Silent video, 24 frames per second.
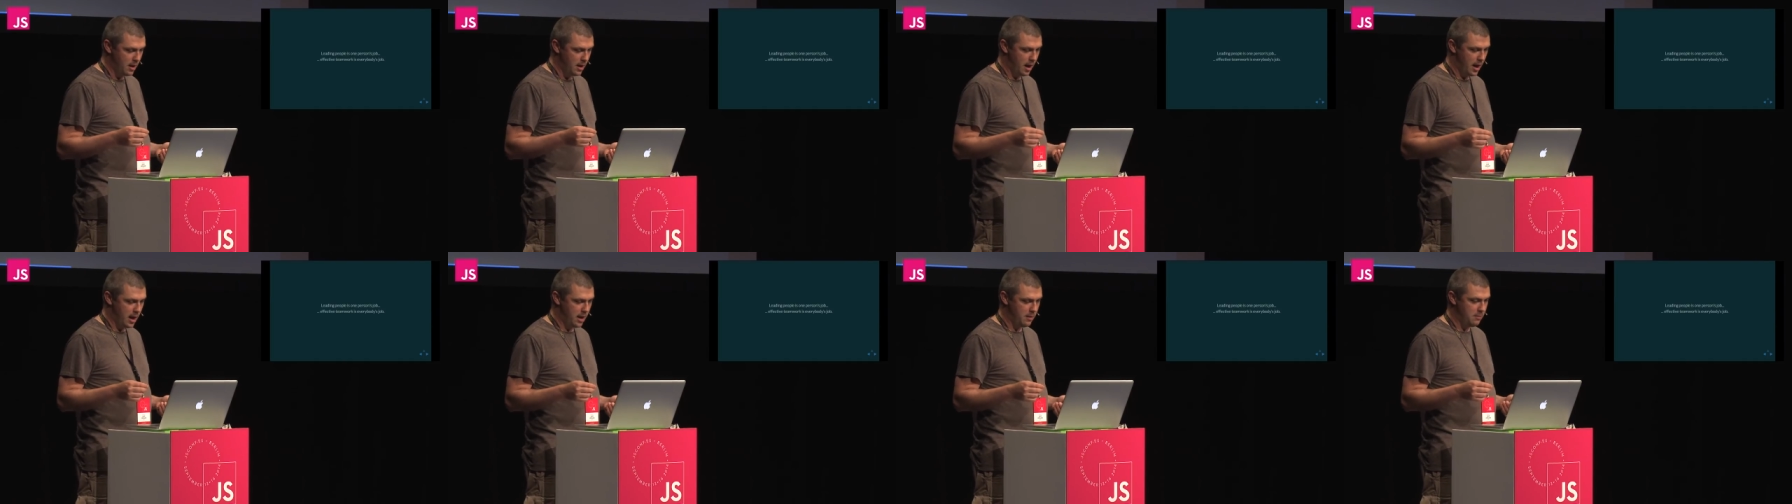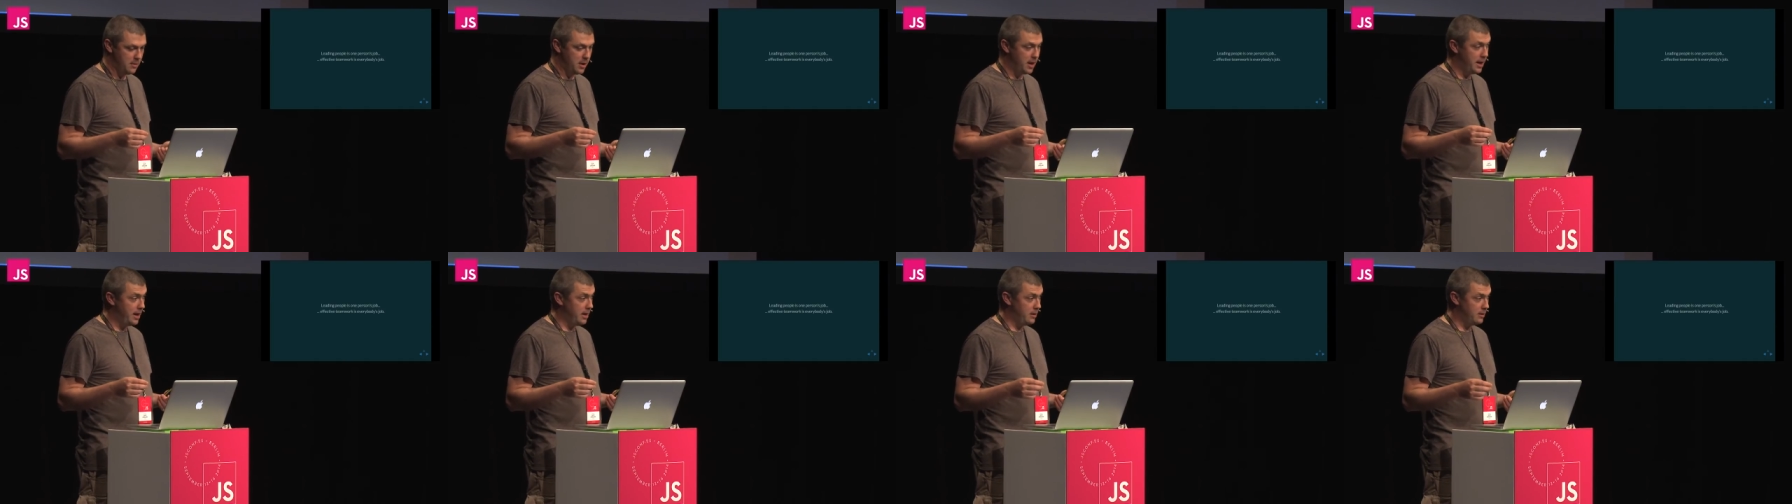
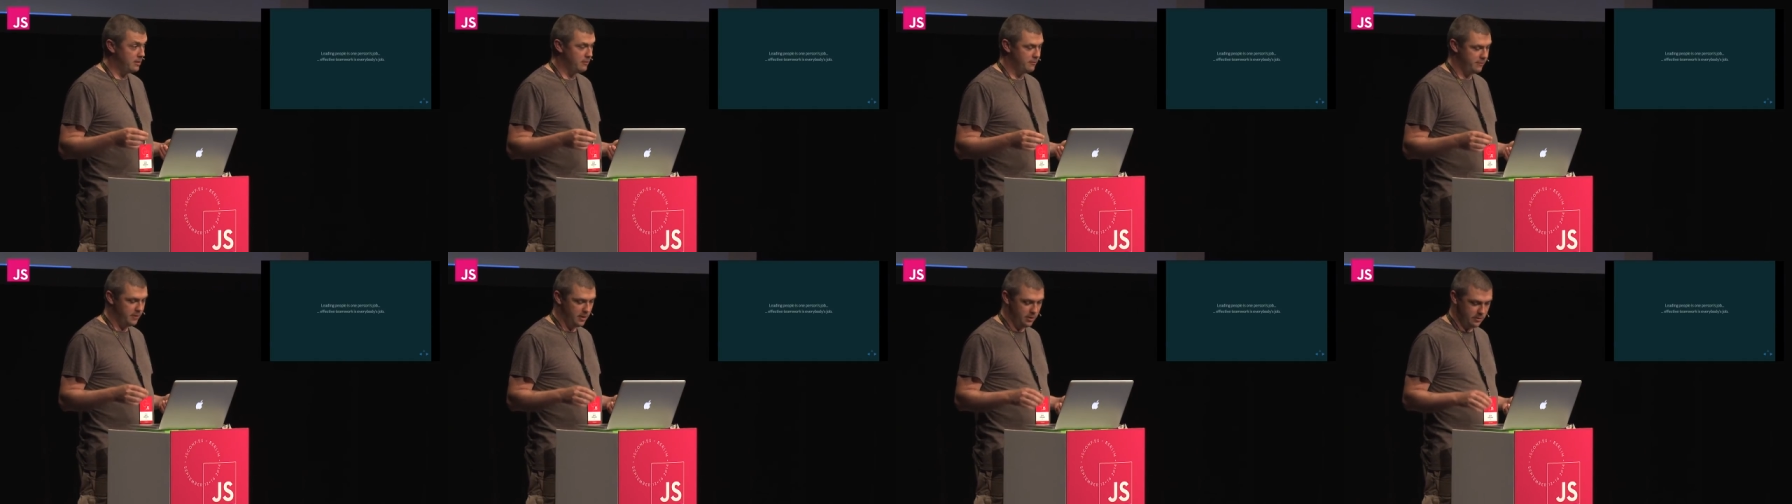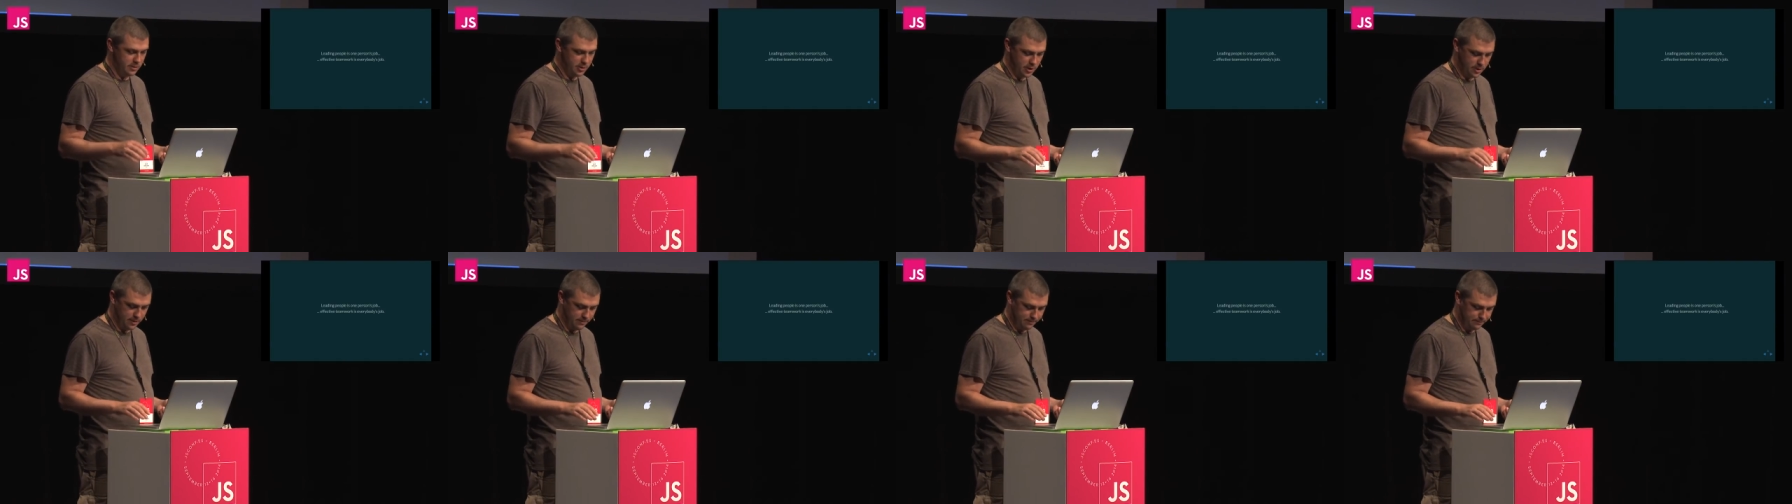um, in the
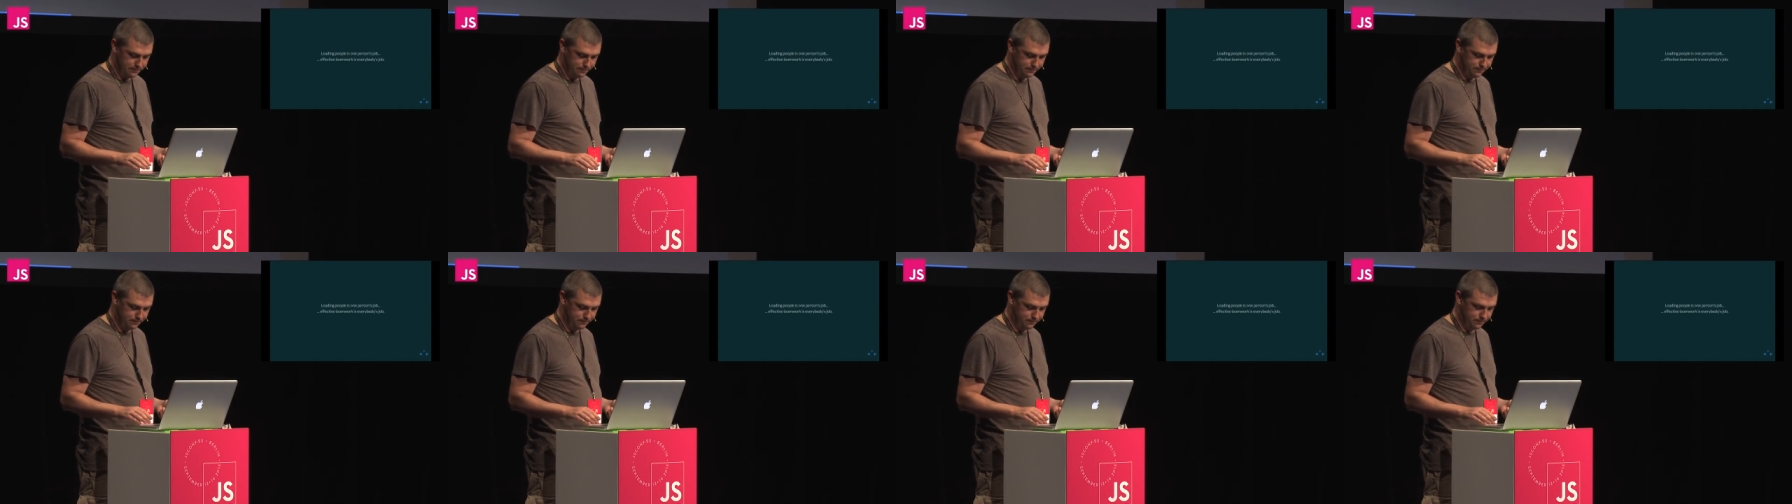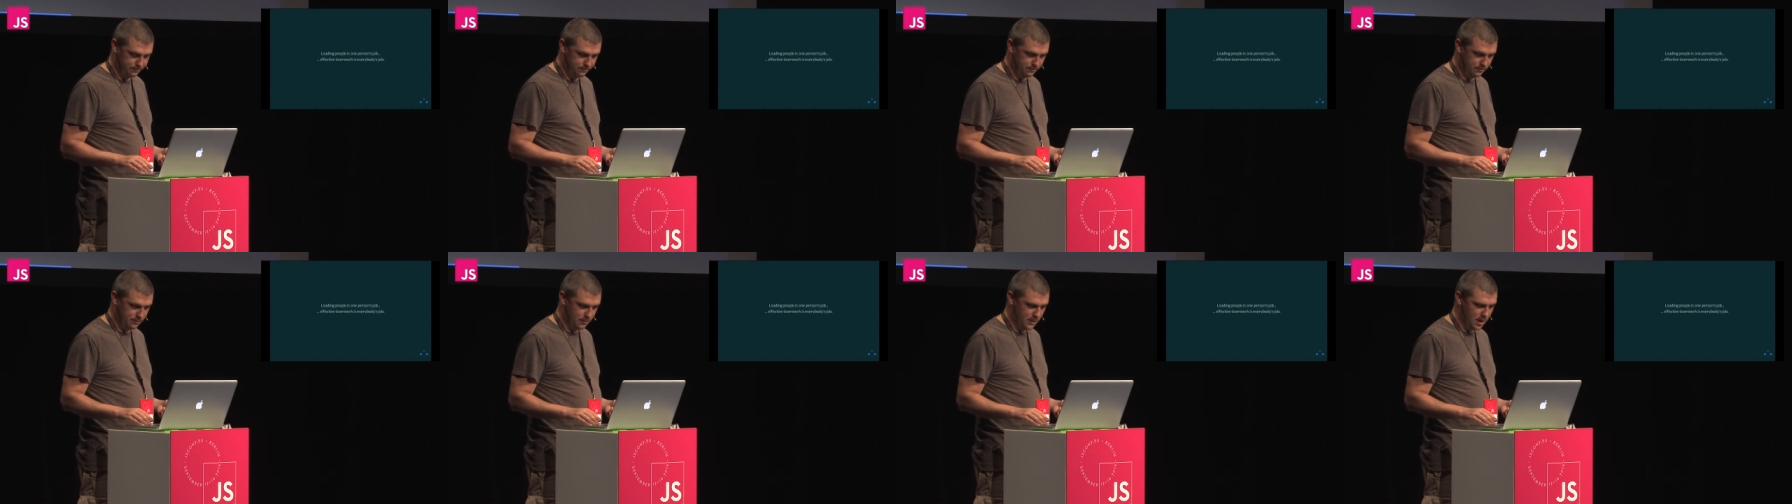future.
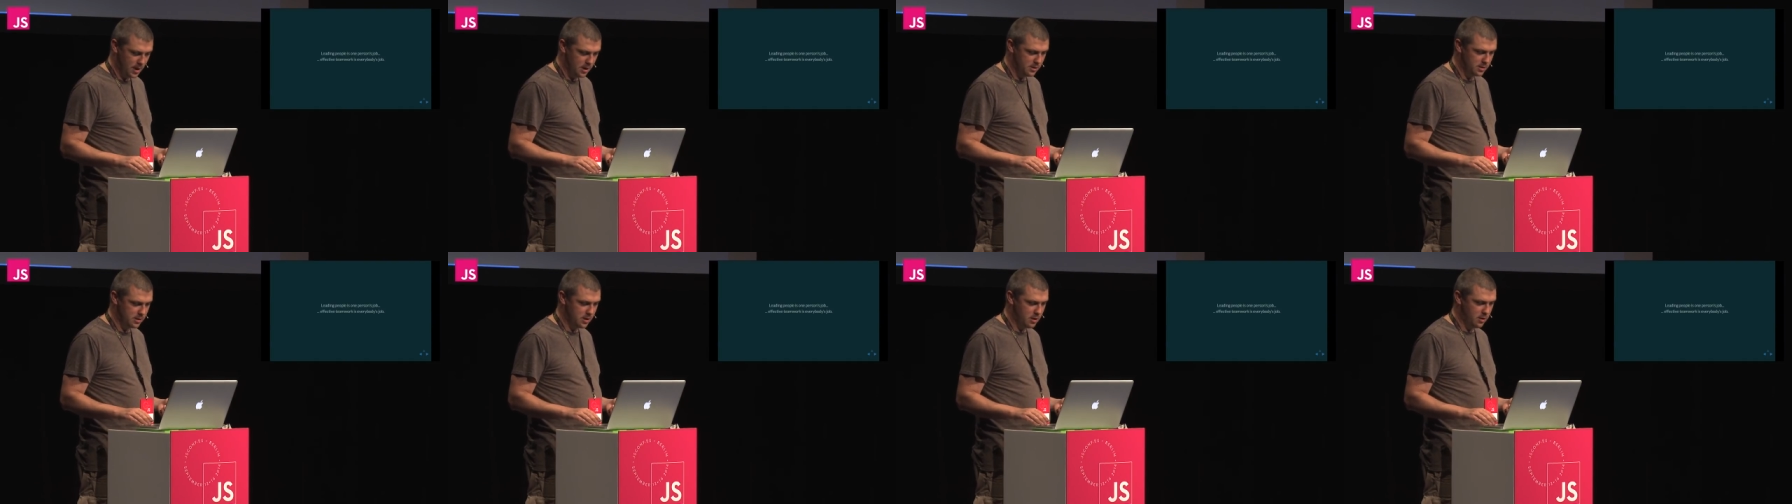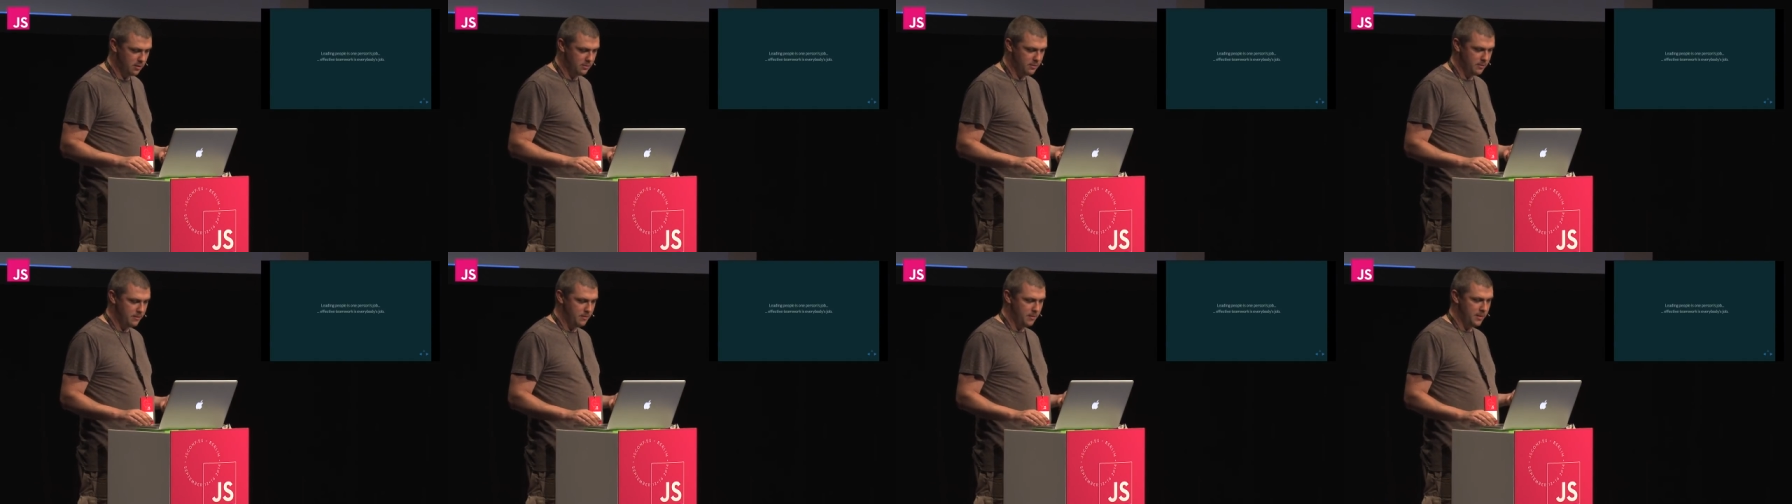
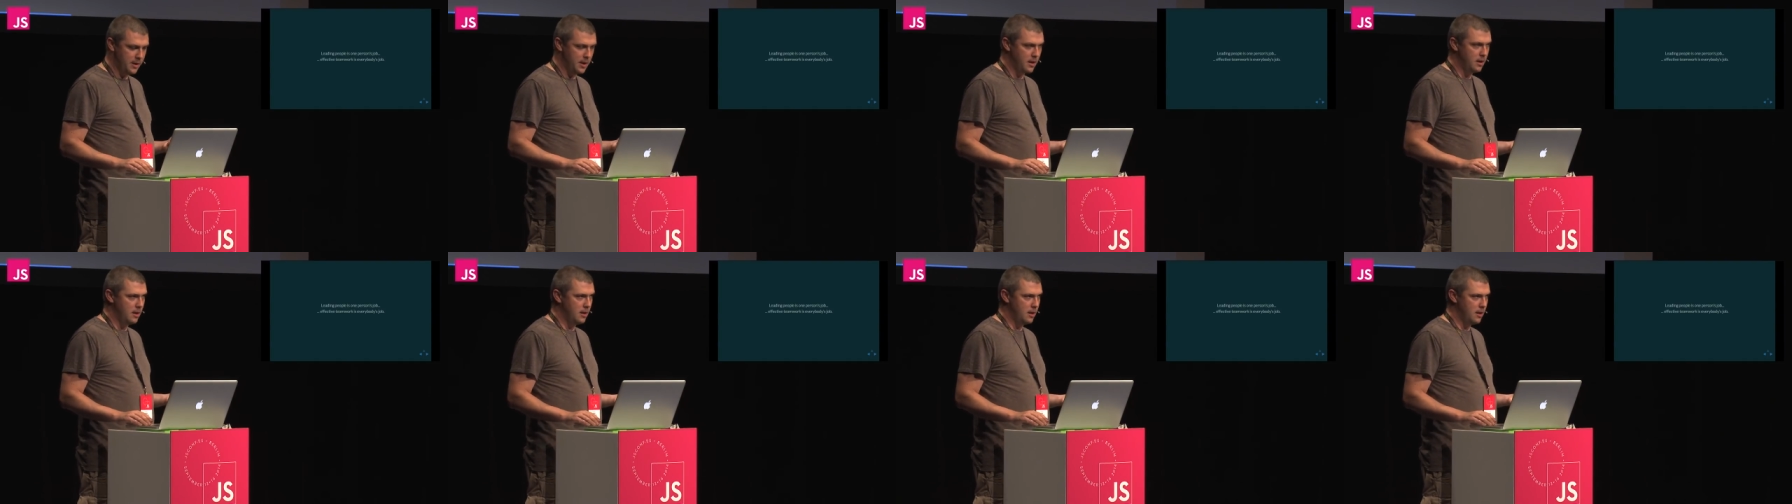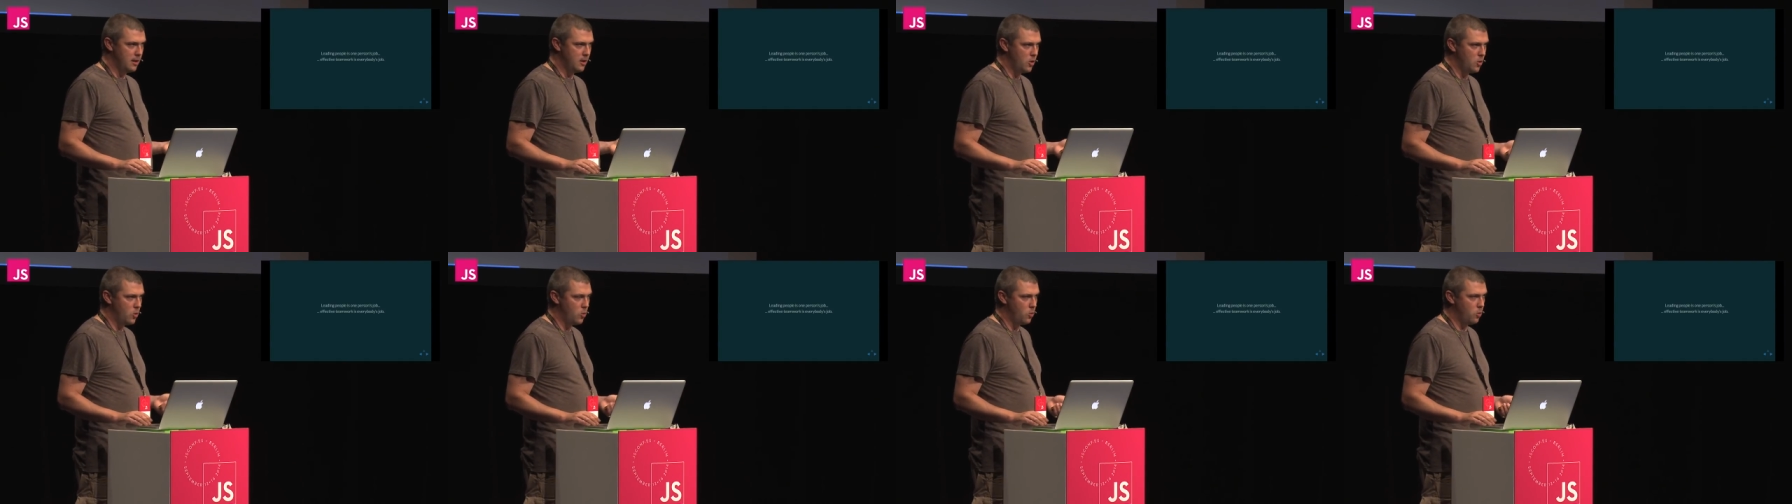So
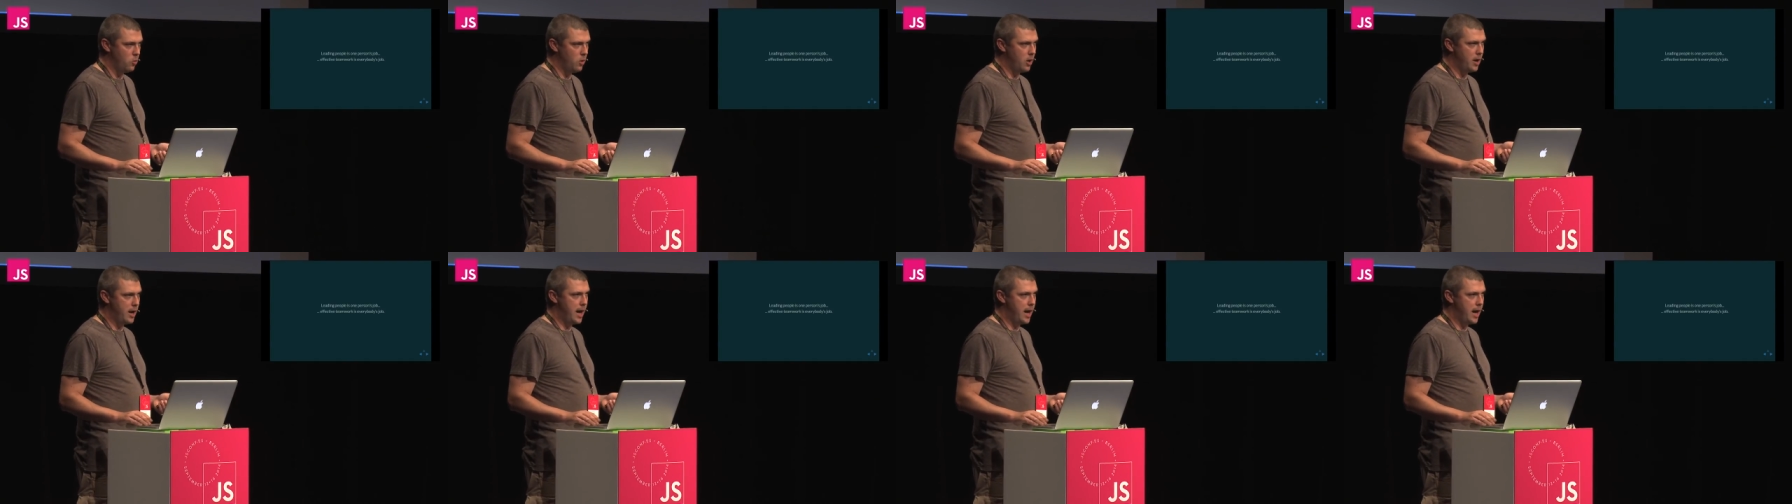what